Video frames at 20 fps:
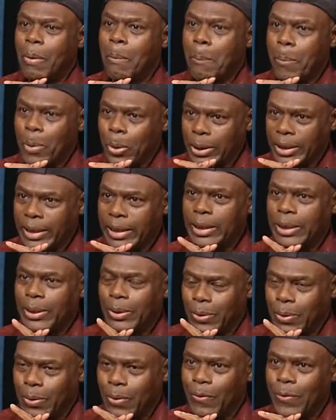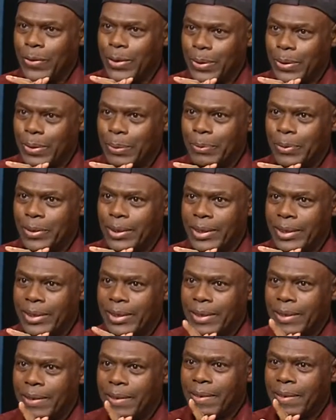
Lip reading: political freedoms.